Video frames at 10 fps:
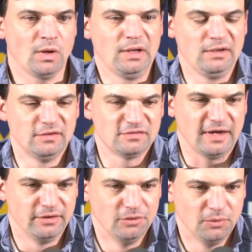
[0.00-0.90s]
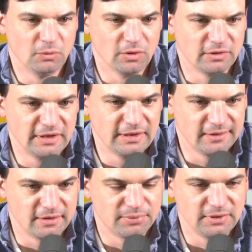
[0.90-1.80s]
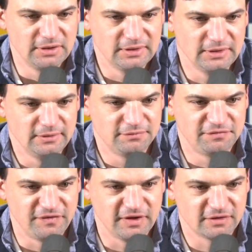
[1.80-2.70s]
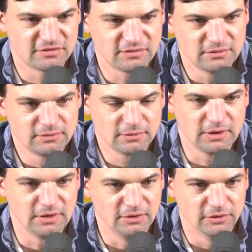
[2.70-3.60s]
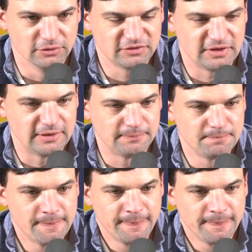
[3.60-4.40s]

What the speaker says: is I knew we weren't going to get it completely fixed in a year's time.